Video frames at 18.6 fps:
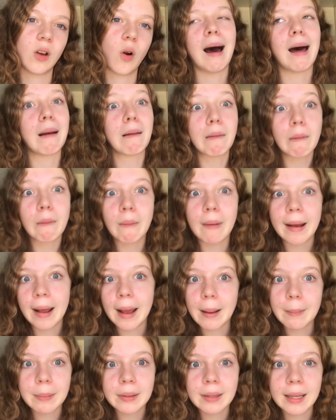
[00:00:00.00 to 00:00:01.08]
I don't know why it
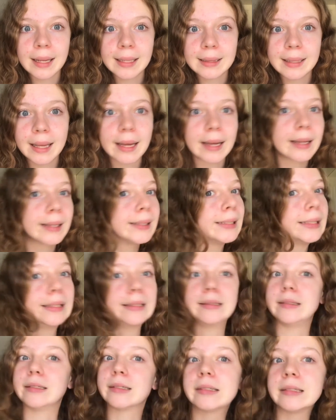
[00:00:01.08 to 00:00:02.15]
happened like that,
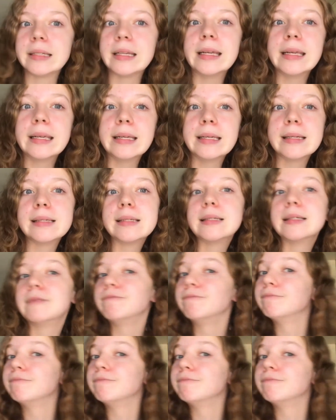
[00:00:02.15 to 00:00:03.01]
it just did.